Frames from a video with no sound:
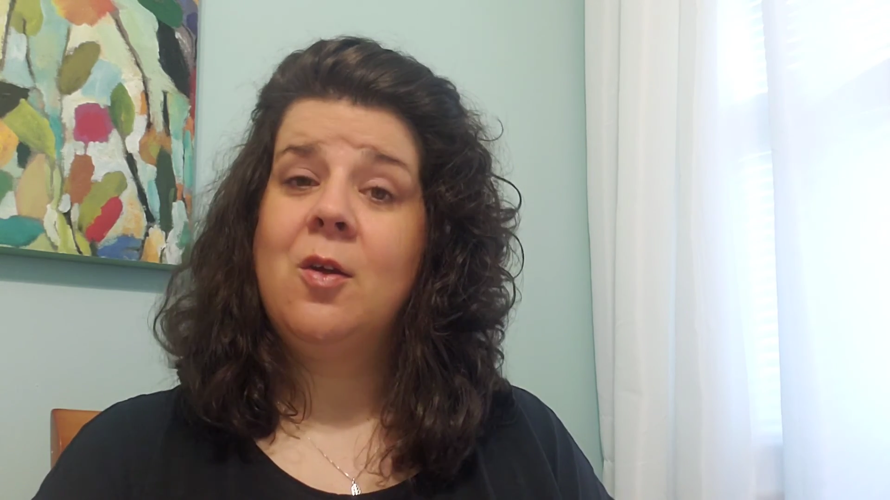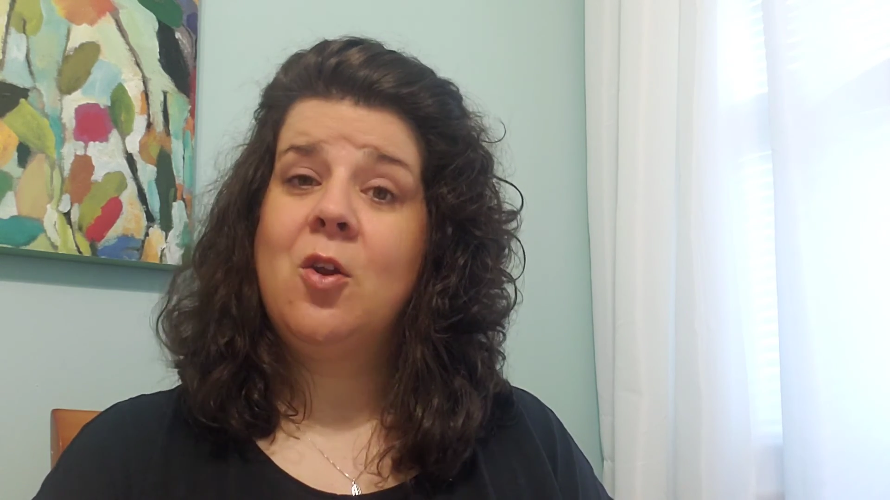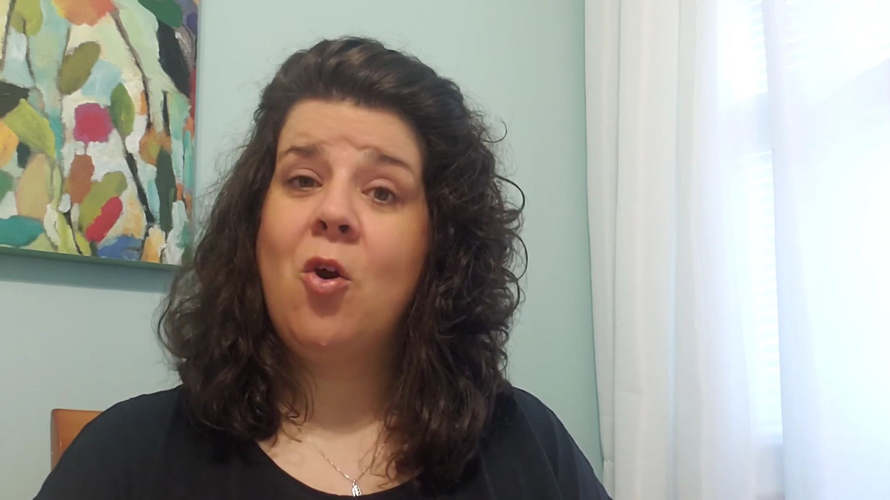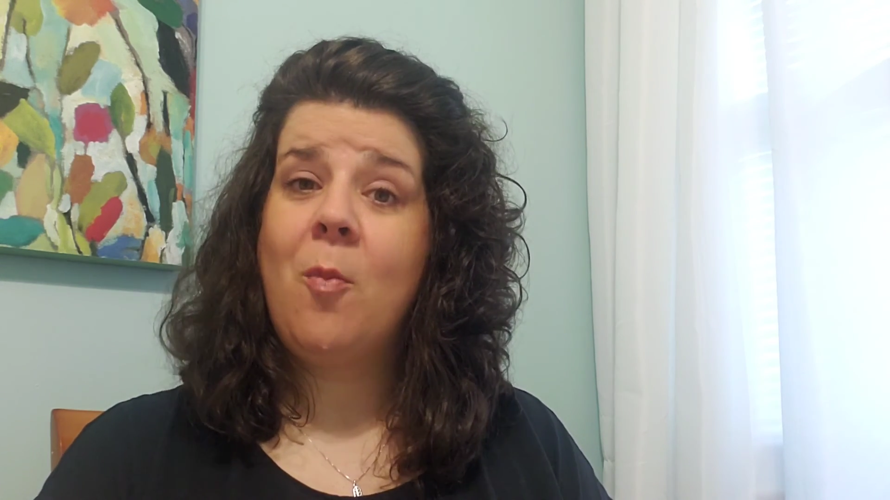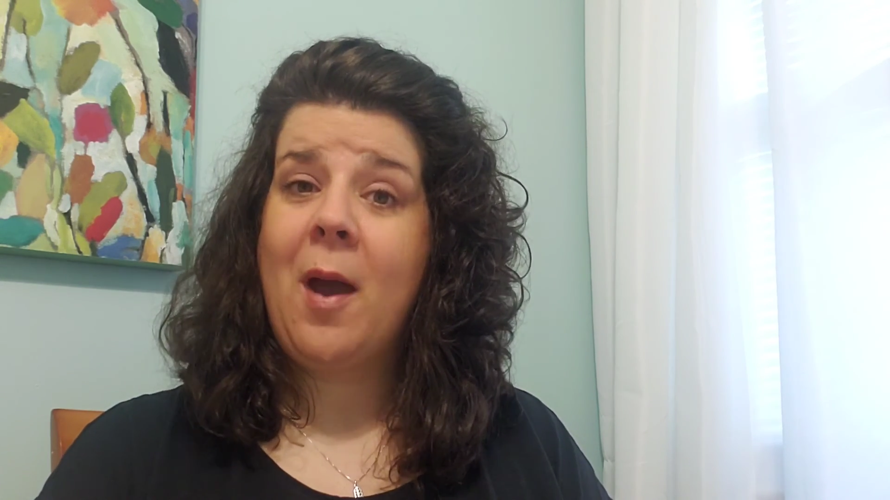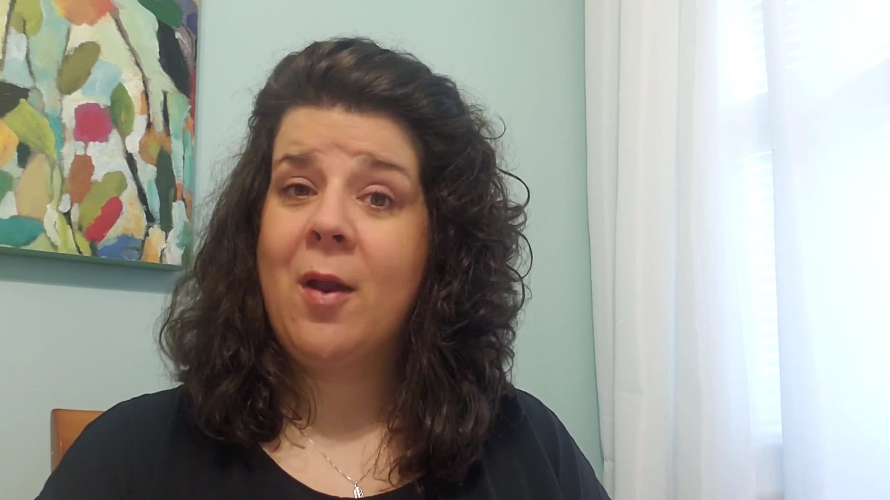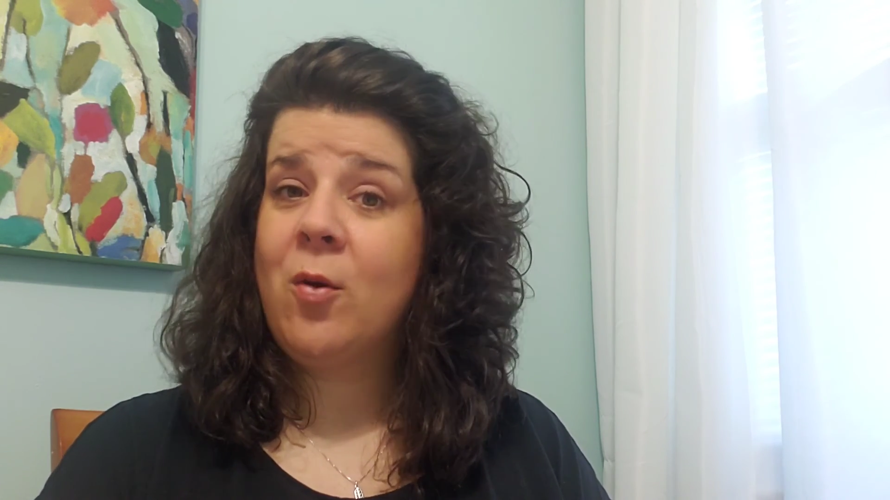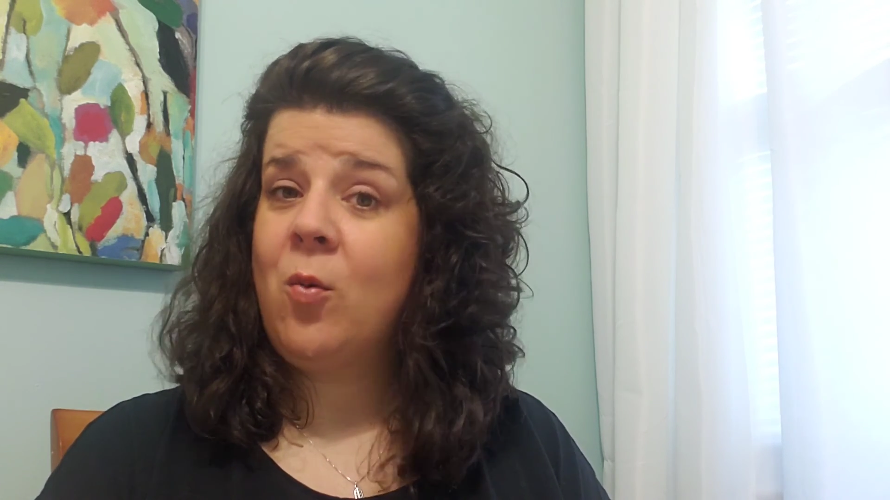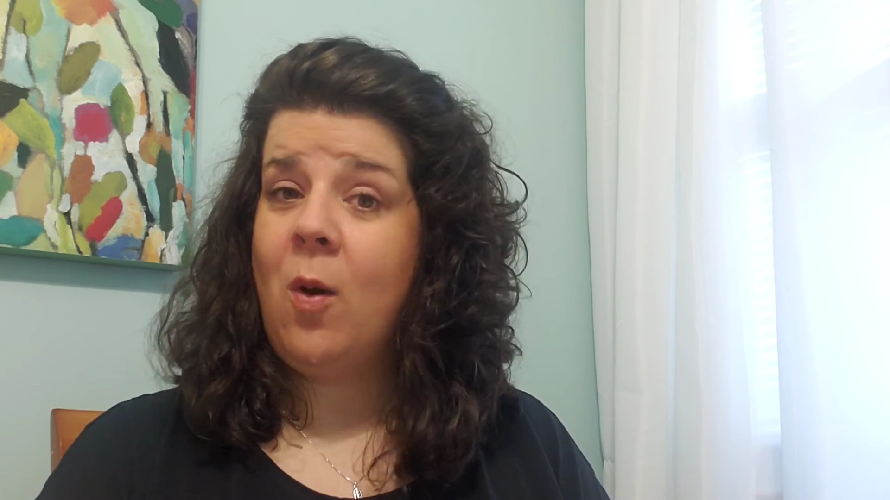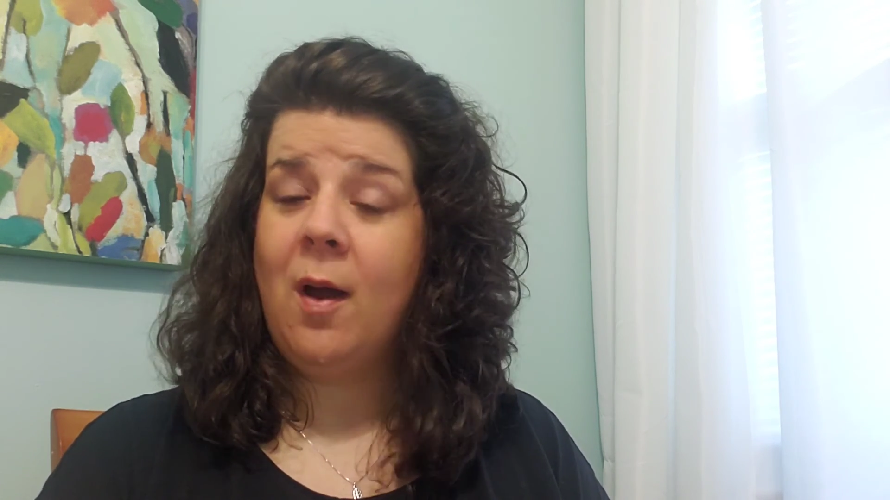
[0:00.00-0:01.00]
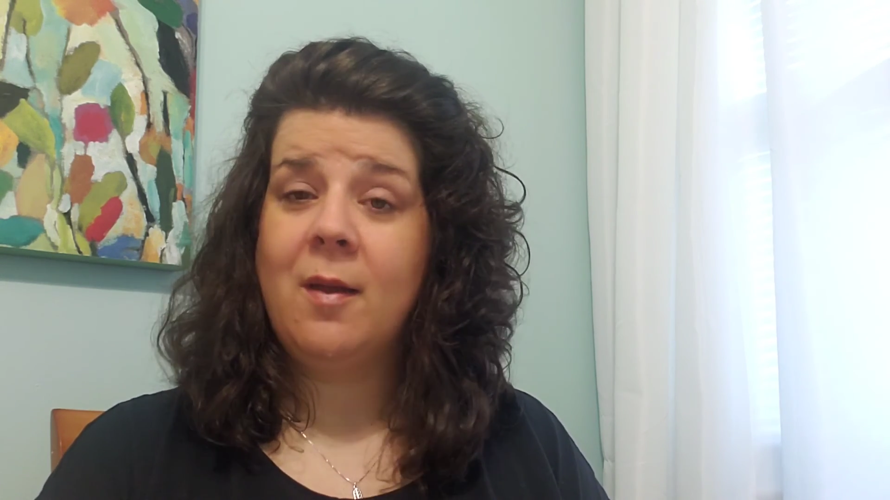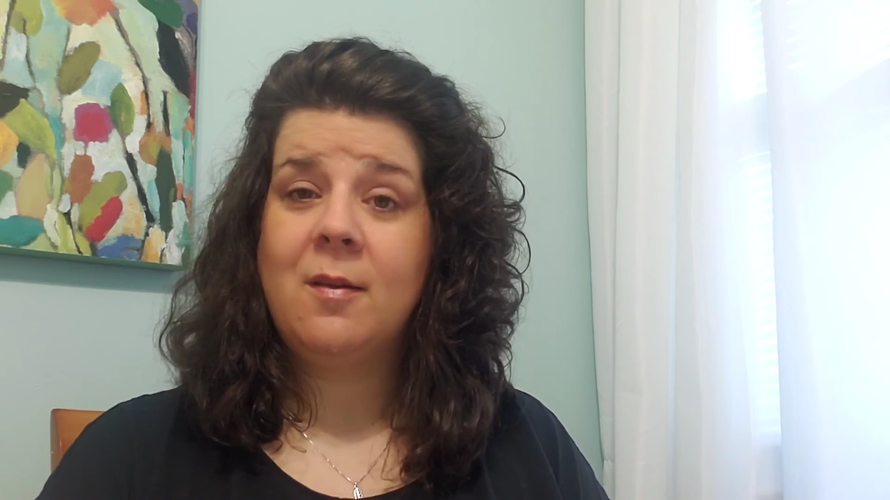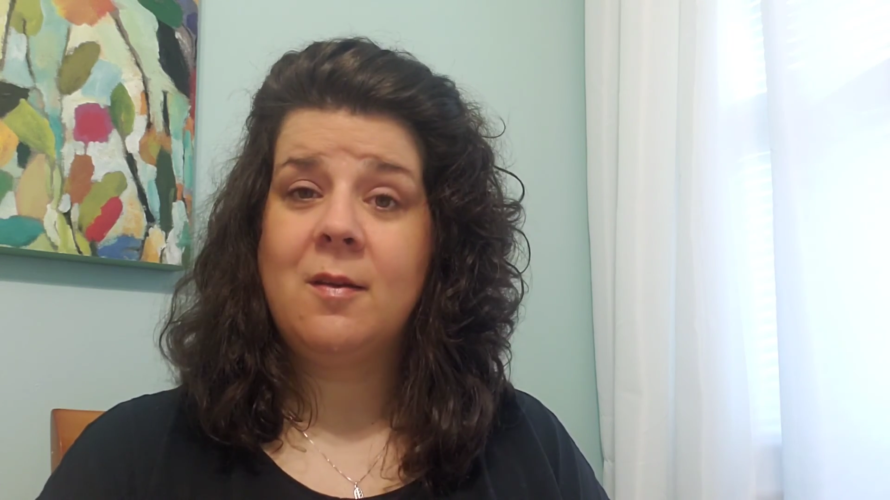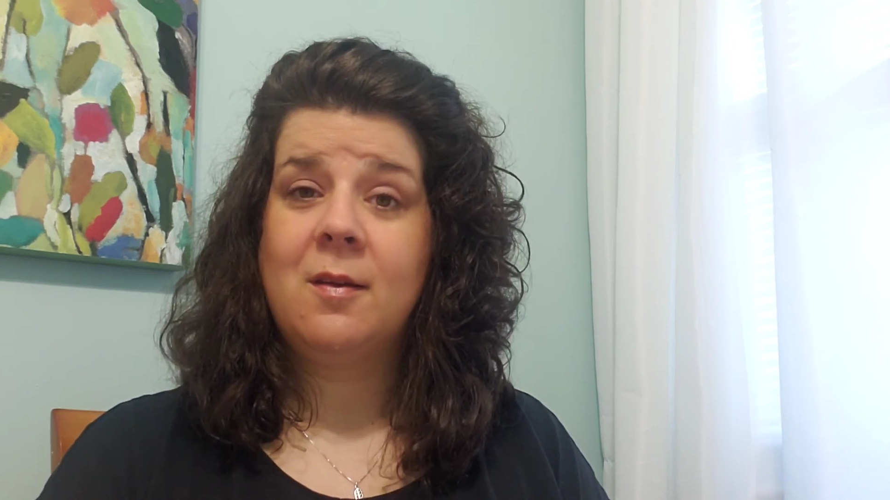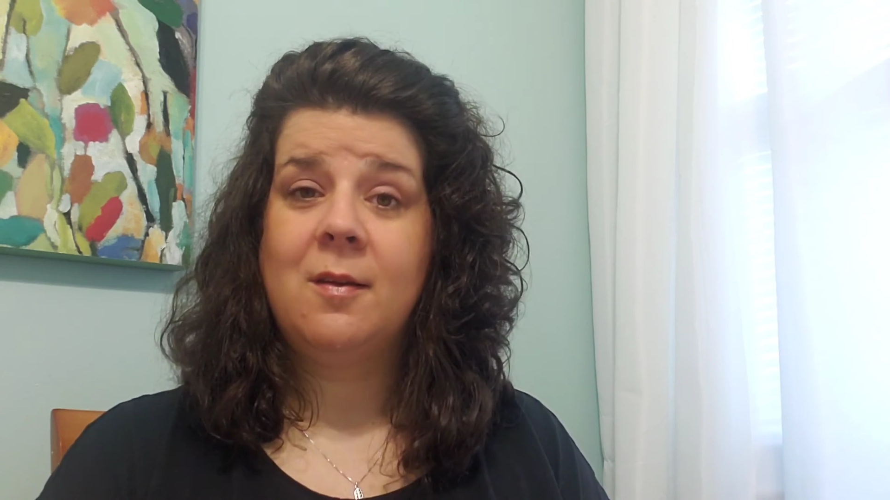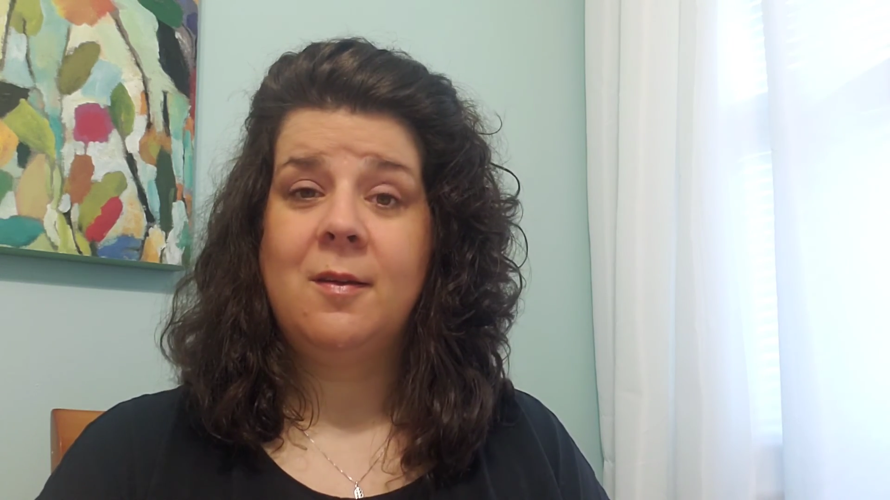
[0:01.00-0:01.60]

no matter what,